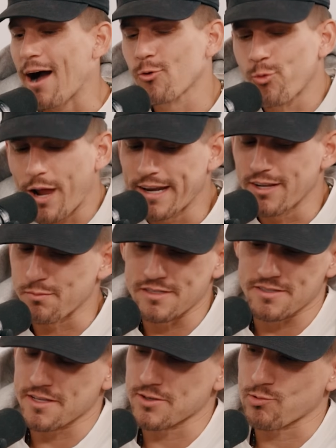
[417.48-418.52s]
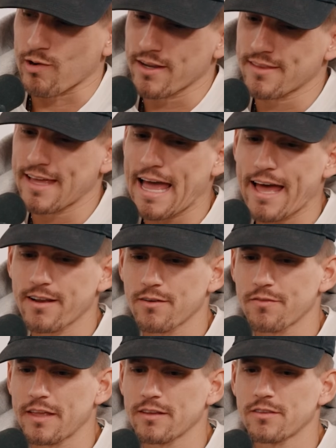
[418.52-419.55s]
How random is this, right? They have
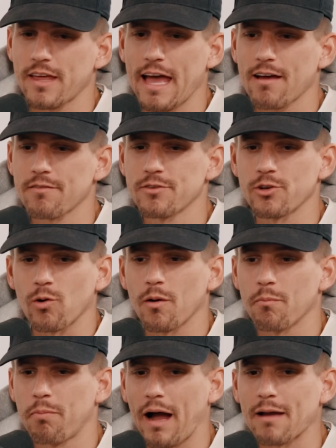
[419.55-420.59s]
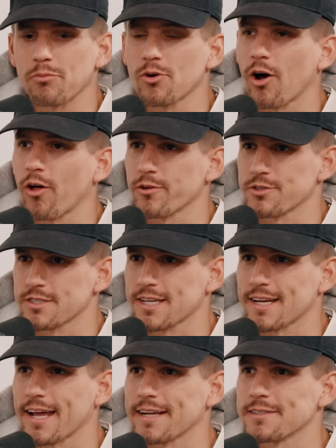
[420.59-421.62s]
a Bible college that's
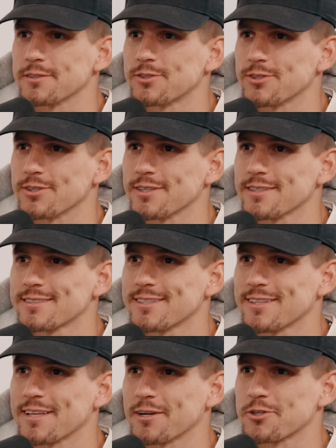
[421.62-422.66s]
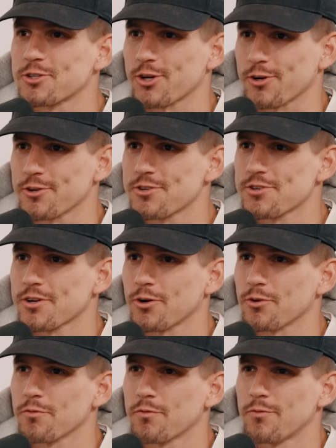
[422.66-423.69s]
connected to their church called